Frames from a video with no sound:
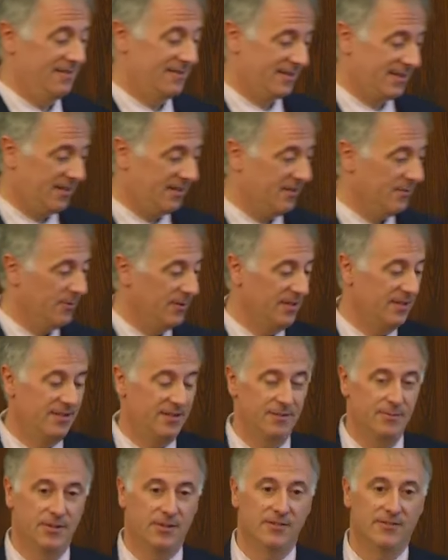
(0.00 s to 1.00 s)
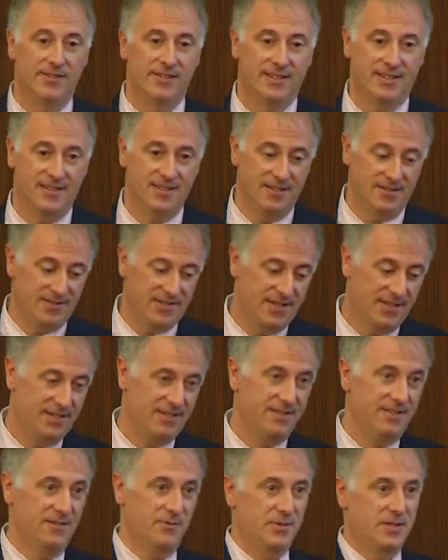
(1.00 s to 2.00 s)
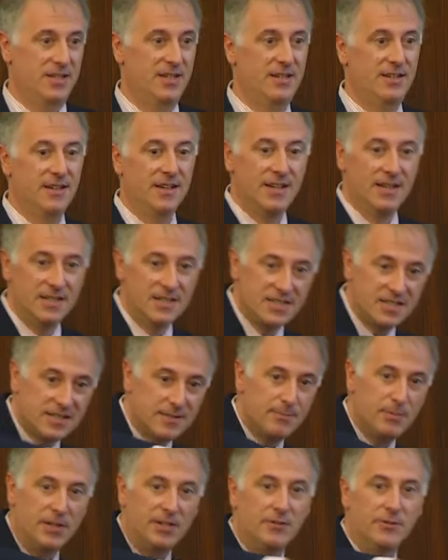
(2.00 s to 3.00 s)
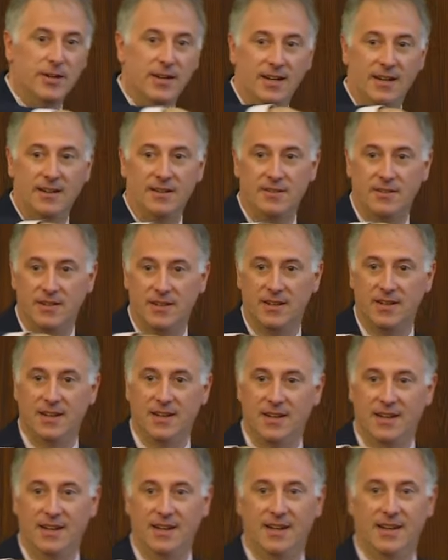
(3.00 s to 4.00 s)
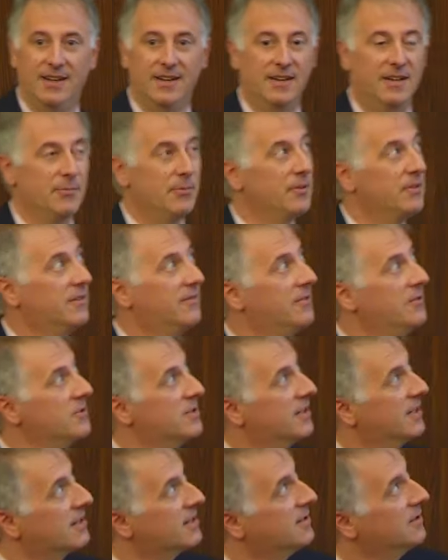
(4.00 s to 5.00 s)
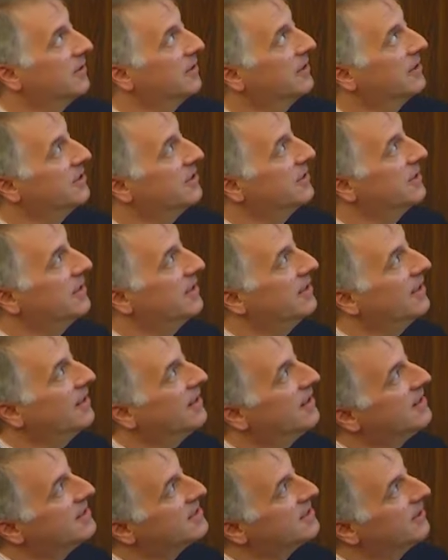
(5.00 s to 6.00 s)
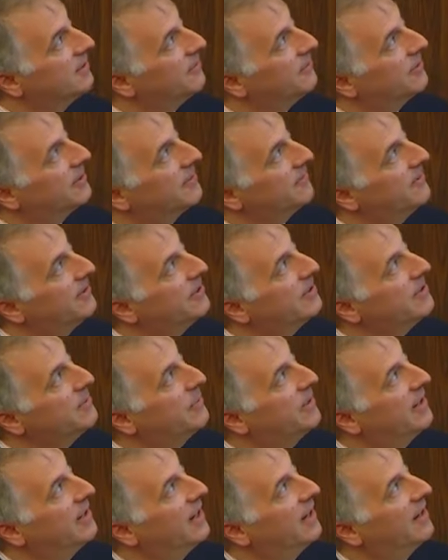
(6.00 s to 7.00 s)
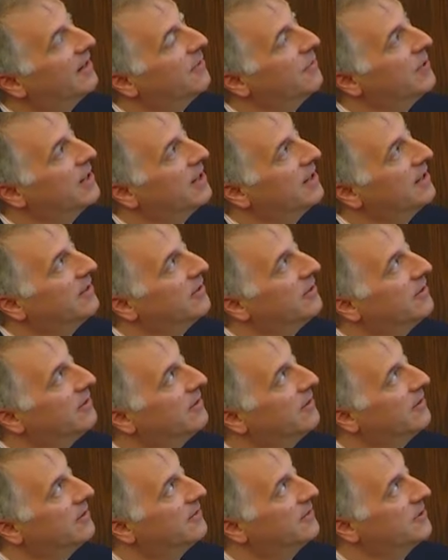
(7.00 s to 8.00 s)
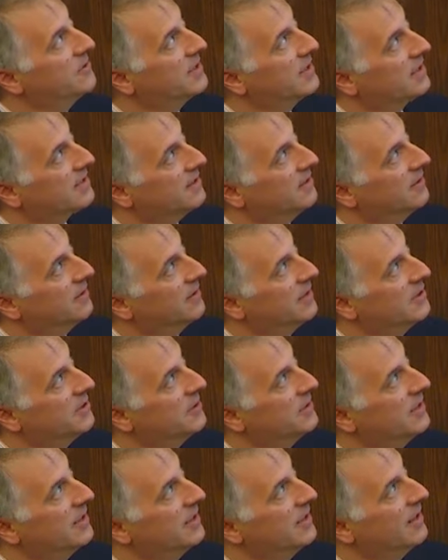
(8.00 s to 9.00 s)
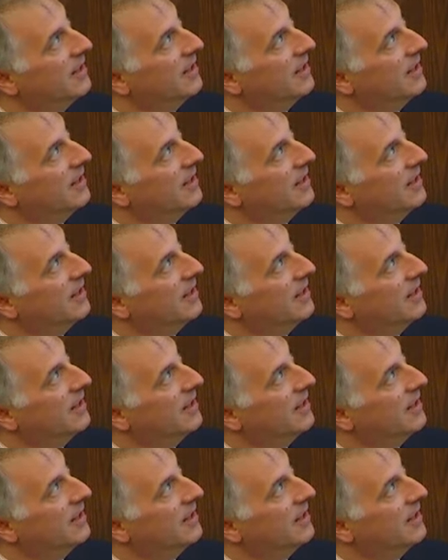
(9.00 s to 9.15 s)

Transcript: His car went into the middle of an intersection, He was hit, spun around, and ended up with diffuse axonal injury, suffering very bad radial diffuse axonal injury,